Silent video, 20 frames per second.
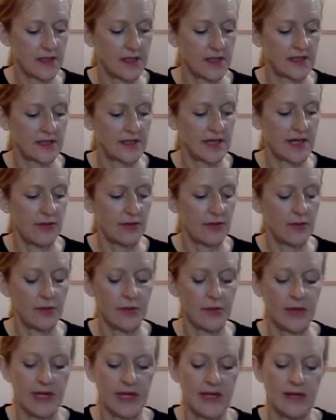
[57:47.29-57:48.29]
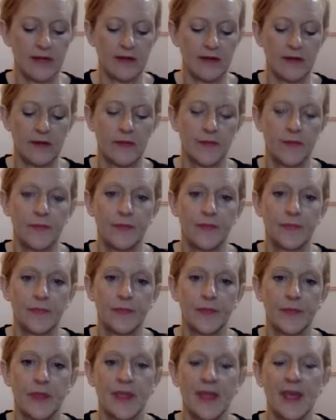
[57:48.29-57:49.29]
is now complete.
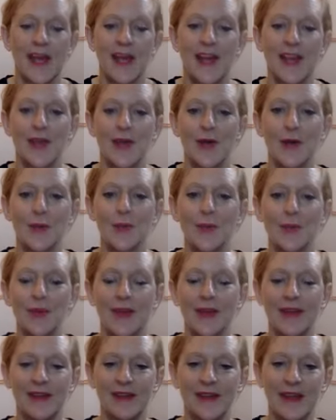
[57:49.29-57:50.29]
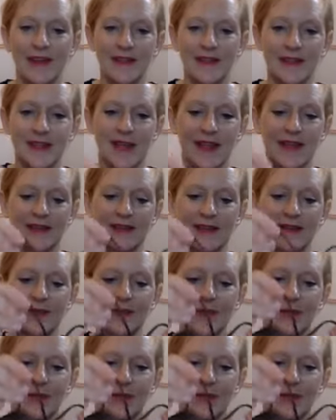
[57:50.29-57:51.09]
Hari Om Tat Sat.